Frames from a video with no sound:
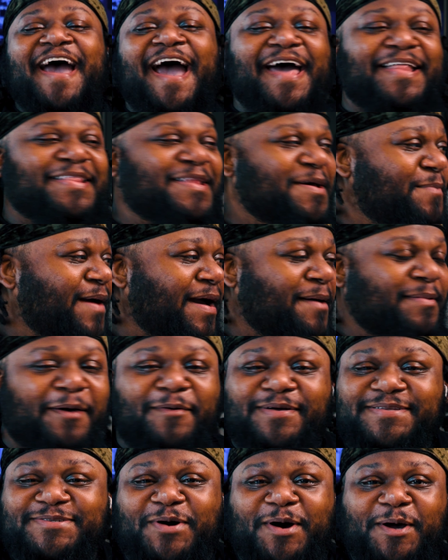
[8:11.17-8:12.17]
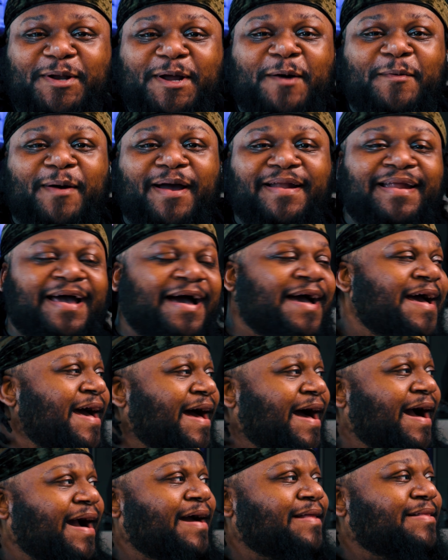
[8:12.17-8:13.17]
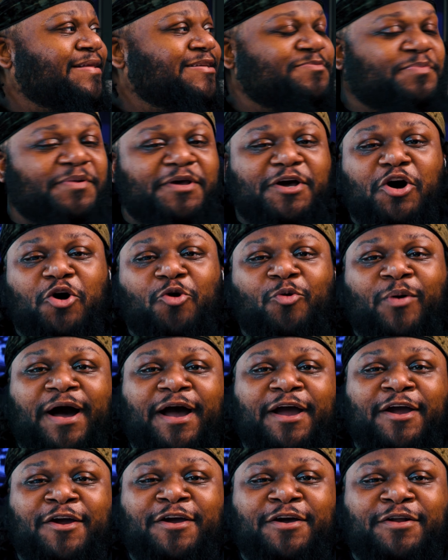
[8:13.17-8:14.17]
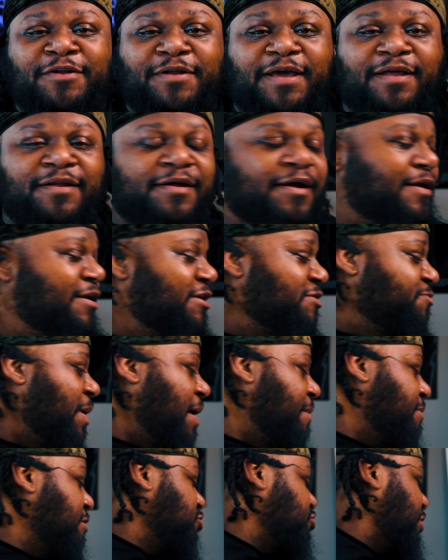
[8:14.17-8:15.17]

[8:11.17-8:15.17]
I look back, I'm like, what's going on right now? I got this big old wire in there, and it's probably